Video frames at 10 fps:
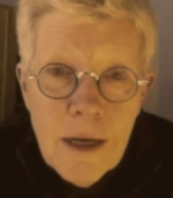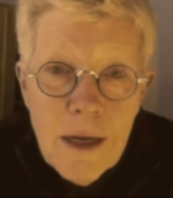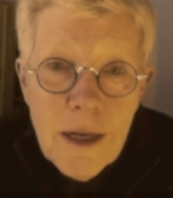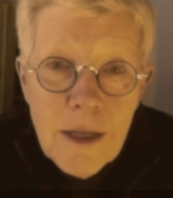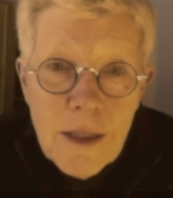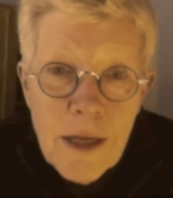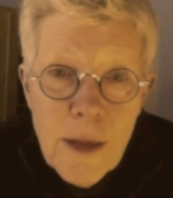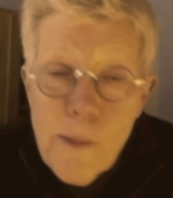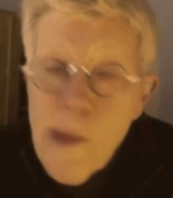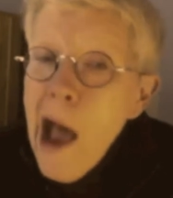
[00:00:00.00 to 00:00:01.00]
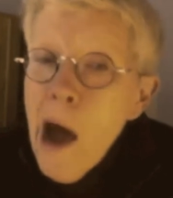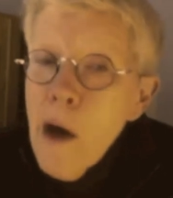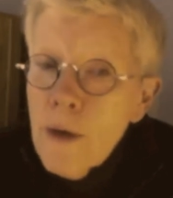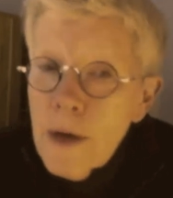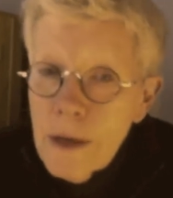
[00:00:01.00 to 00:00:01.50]
it's
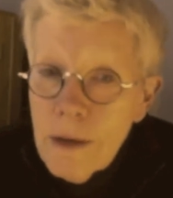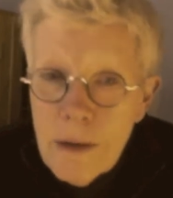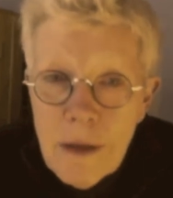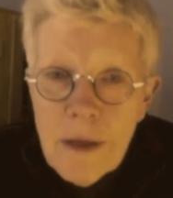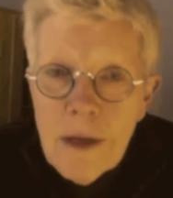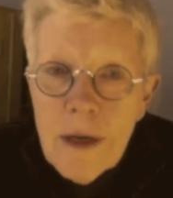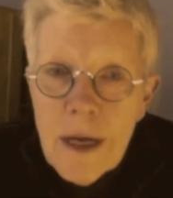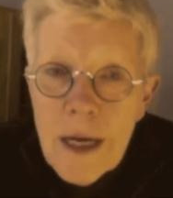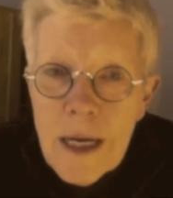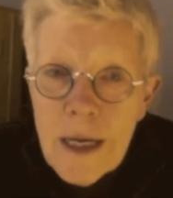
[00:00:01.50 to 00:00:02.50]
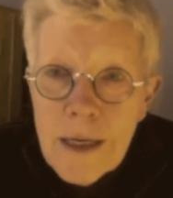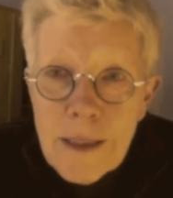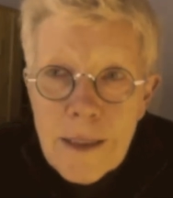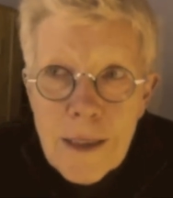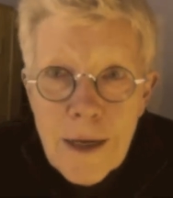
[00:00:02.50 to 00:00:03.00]
empowering, and
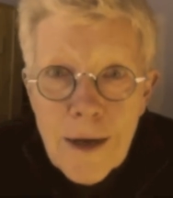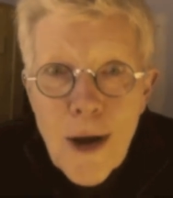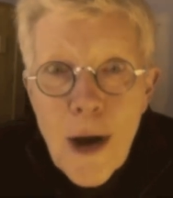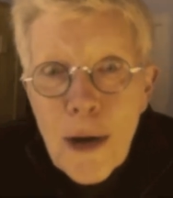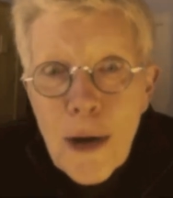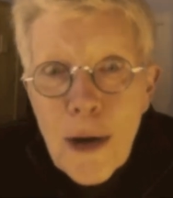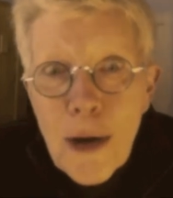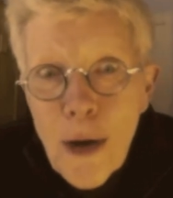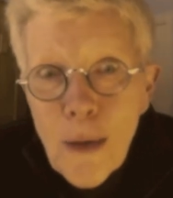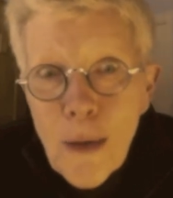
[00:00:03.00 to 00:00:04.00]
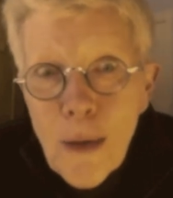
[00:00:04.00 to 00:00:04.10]
it's ongoing.